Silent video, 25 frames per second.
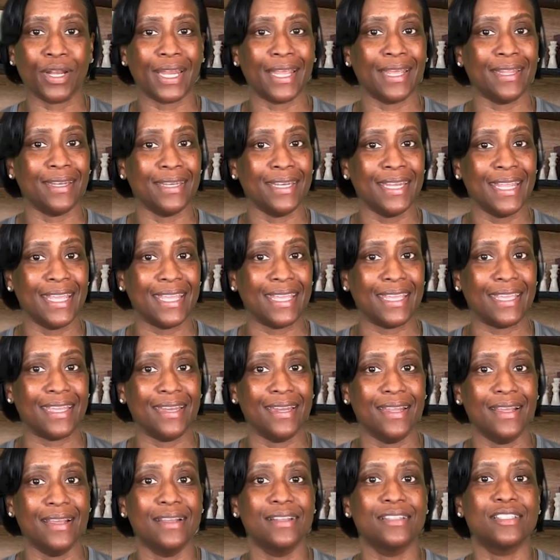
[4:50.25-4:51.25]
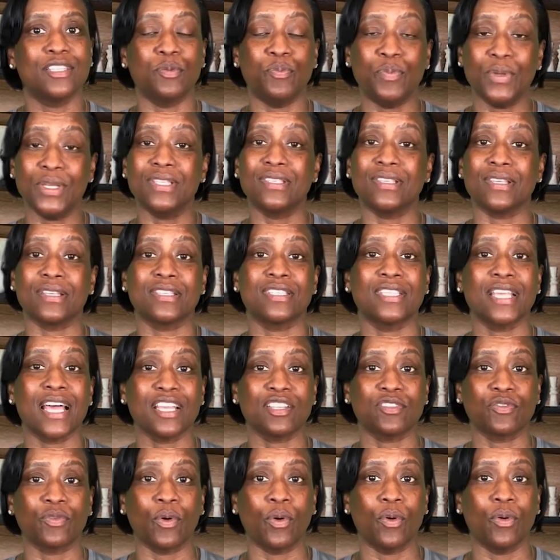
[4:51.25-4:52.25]
and need to be
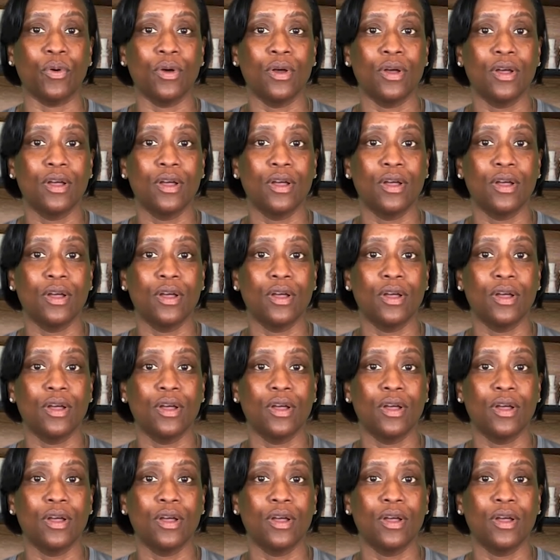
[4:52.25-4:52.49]
successful,